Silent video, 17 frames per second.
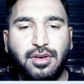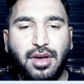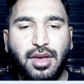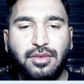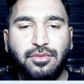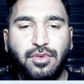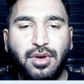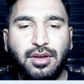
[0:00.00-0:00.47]

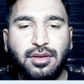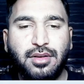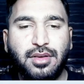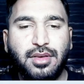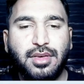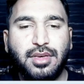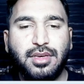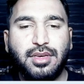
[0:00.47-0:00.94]
I1
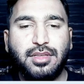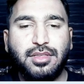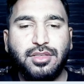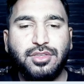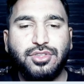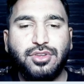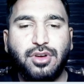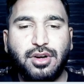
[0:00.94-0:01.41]
in
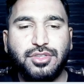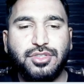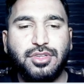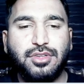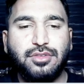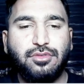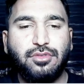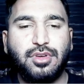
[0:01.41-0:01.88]
the chart
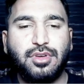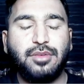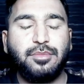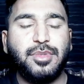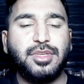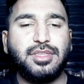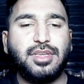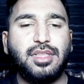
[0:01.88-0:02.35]
sheet. Okay,
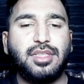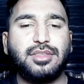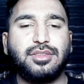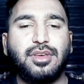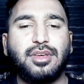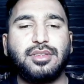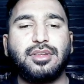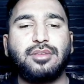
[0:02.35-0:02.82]
basically in this
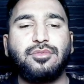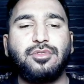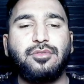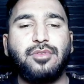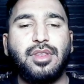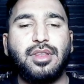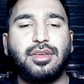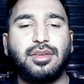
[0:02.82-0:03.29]
question
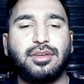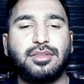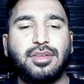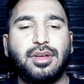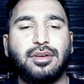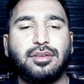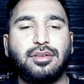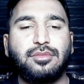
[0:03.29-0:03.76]

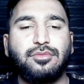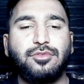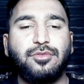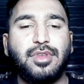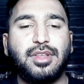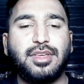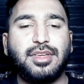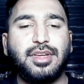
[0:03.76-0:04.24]
we
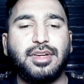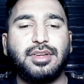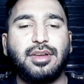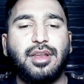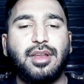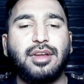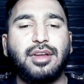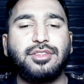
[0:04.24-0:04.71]
will create
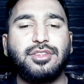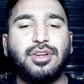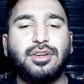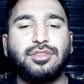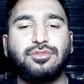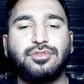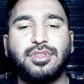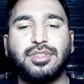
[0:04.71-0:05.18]
a line
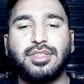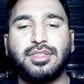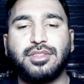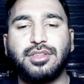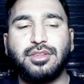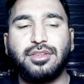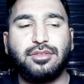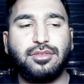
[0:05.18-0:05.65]
chart using these
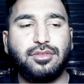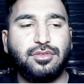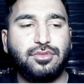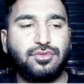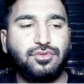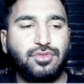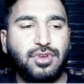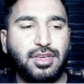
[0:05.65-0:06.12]

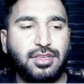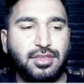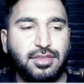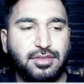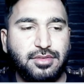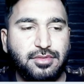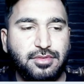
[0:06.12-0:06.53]
two ranges,